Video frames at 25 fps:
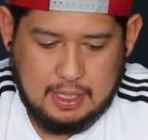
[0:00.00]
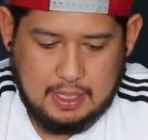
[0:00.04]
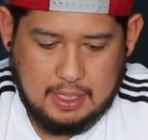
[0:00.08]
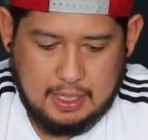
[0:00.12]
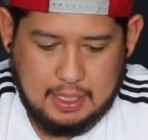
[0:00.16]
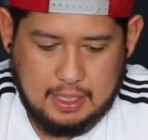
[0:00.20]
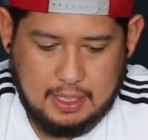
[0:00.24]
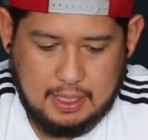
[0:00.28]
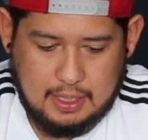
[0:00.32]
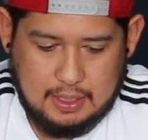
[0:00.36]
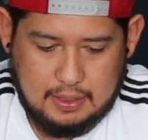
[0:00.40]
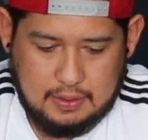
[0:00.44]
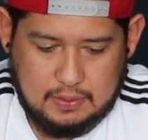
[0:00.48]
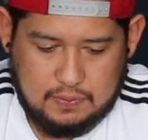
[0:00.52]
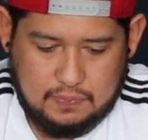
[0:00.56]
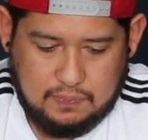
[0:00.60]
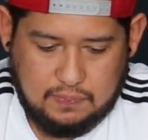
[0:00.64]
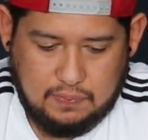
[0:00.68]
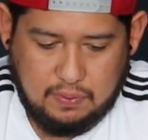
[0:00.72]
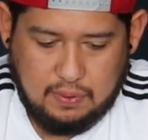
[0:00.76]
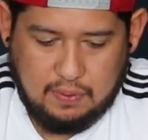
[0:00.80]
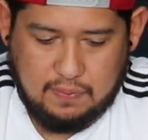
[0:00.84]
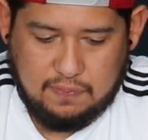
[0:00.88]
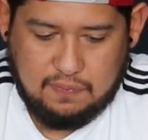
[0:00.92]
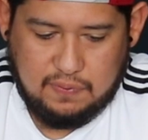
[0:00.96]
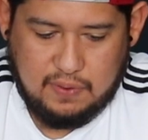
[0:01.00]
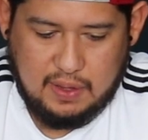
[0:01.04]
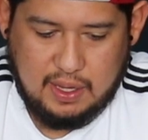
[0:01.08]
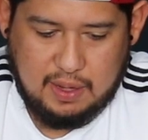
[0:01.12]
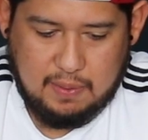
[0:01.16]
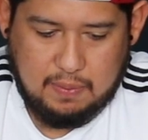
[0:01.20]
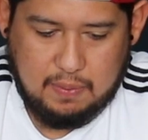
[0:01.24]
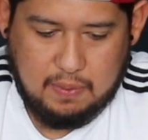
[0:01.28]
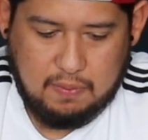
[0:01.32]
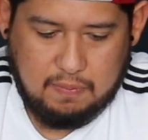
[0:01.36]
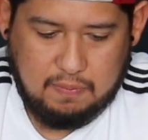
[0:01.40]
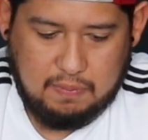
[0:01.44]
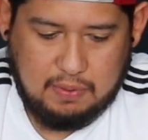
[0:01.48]
It's full of
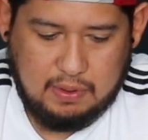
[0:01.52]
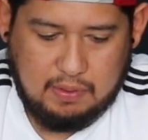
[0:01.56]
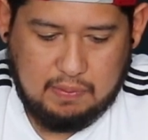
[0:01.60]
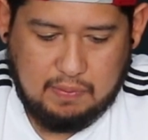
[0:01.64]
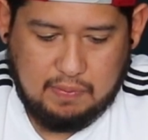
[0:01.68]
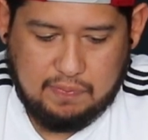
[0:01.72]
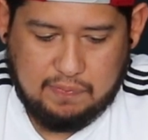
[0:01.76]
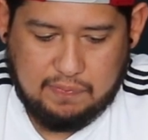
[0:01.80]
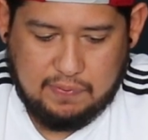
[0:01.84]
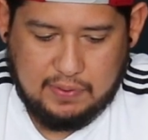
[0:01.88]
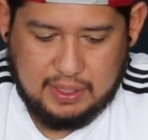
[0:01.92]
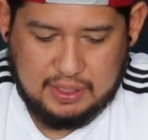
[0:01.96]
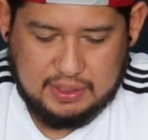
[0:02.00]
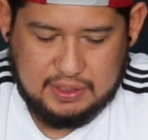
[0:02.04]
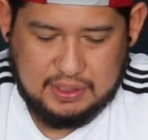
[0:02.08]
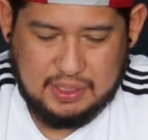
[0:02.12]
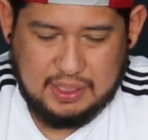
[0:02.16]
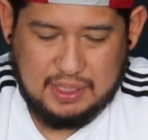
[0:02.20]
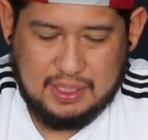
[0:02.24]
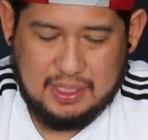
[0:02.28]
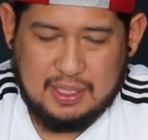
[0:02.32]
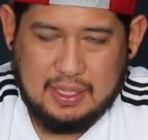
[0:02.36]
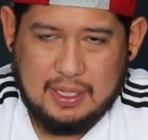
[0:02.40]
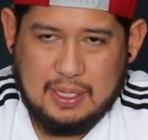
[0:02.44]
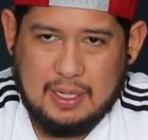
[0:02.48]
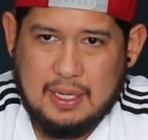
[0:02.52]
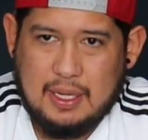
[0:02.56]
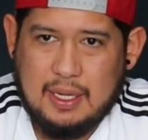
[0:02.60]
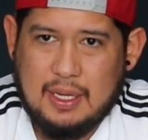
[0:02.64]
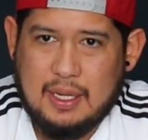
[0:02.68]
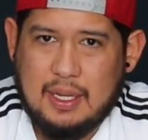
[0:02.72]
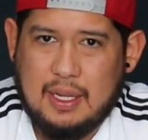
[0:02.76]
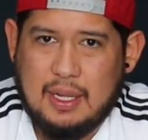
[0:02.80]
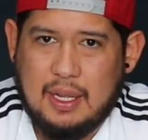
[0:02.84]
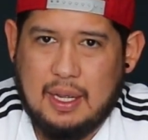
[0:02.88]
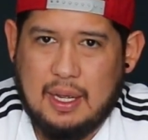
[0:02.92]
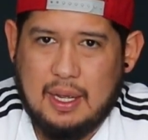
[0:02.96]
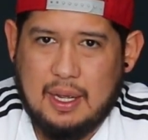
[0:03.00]
flavor, really refreshing.
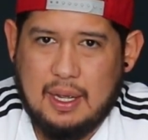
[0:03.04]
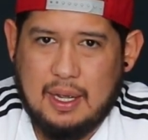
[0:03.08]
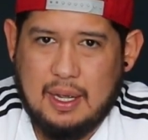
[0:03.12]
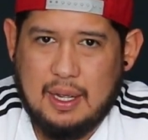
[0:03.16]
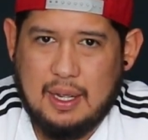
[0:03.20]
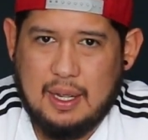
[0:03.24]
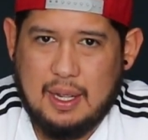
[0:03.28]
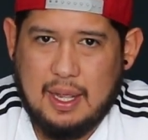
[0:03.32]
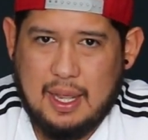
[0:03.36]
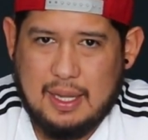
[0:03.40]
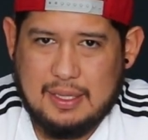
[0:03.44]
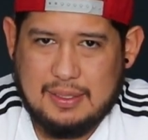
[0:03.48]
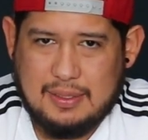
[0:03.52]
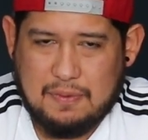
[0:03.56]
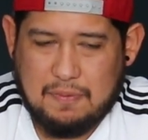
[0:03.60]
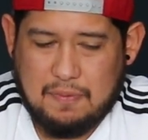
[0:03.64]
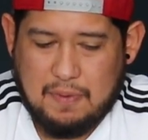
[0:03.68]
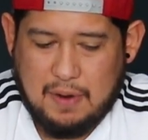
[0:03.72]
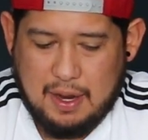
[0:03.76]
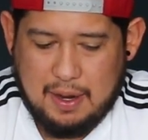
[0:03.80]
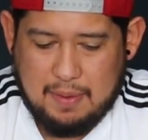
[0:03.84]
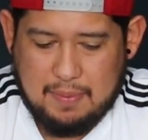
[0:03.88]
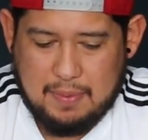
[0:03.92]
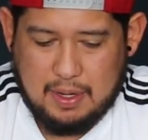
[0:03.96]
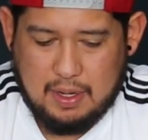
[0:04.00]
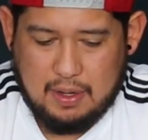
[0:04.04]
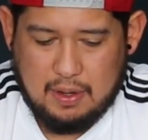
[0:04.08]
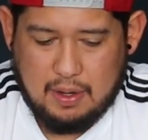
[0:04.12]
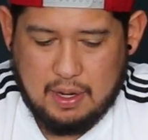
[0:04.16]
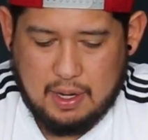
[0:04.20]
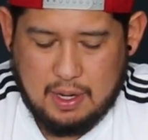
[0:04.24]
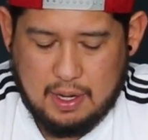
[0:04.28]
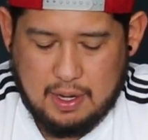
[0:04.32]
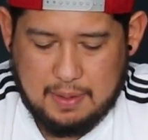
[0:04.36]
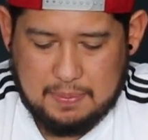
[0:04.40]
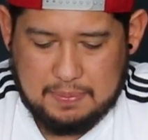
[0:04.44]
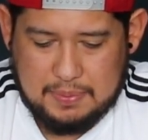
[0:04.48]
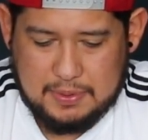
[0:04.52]
Has the right amount of
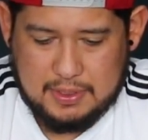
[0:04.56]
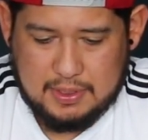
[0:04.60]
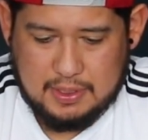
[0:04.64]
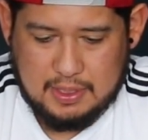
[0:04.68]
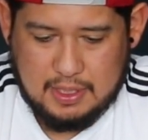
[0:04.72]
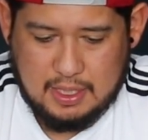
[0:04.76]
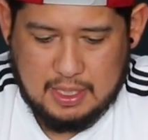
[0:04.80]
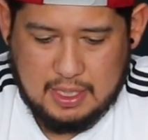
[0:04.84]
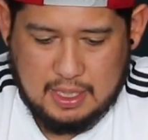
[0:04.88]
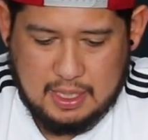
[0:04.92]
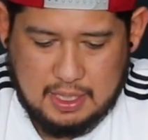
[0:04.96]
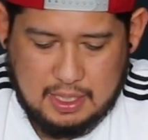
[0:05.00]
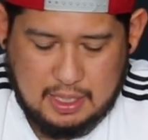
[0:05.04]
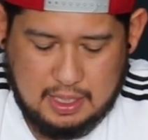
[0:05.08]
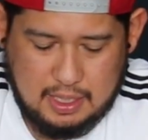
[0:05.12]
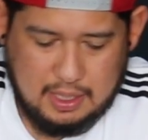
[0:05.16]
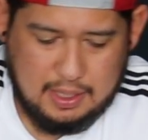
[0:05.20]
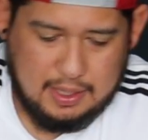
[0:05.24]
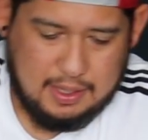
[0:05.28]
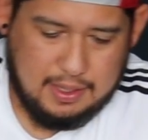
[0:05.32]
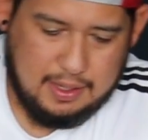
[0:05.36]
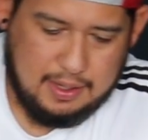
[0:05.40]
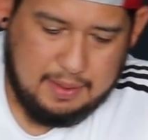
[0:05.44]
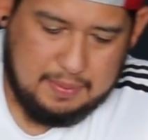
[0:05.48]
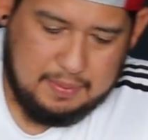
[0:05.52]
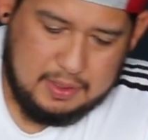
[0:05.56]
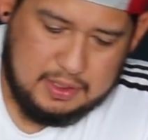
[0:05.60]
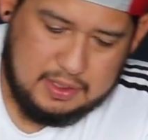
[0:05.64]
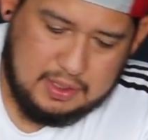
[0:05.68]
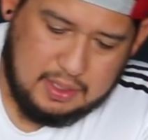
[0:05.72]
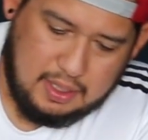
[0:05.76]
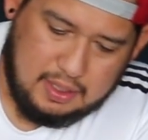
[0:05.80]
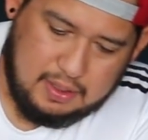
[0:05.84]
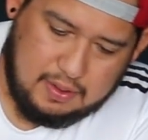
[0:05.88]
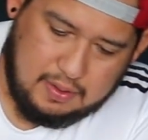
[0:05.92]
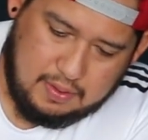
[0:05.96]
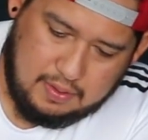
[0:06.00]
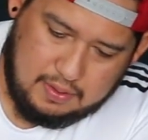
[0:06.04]
hops. How much
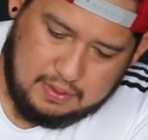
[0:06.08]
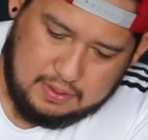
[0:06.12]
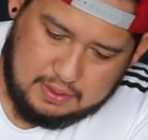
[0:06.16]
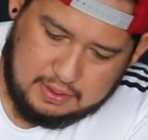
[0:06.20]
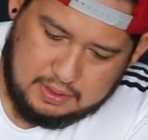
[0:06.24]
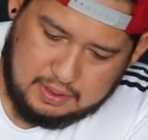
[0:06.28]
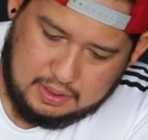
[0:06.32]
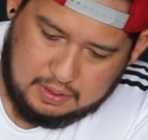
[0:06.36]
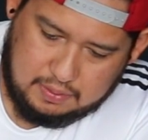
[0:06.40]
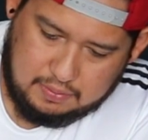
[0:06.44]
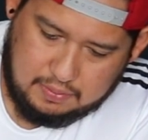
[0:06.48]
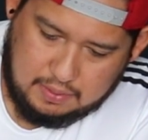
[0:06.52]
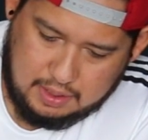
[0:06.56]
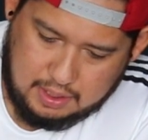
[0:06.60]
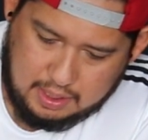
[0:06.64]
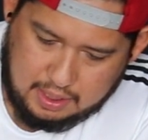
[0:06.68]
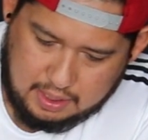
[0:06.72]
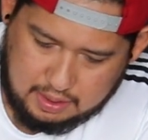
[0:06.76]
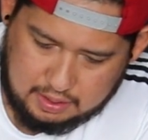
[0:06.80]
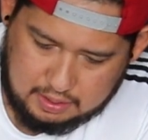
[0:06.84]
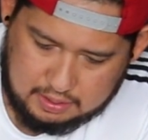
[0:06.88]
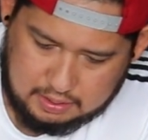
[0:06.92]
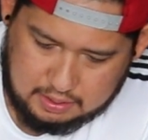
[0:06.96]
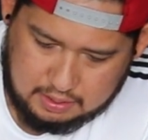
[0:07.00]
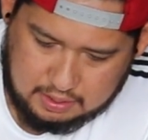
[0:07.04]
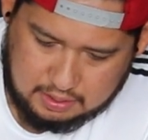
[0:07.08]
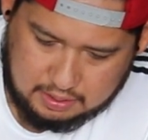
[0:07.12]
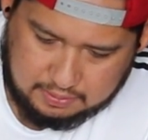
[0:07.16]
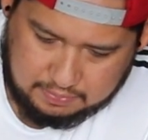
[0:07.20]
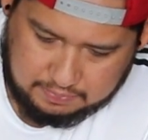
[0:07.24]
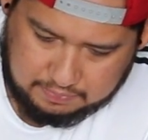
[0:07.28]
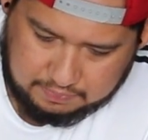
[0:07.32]
alcohol does this one has?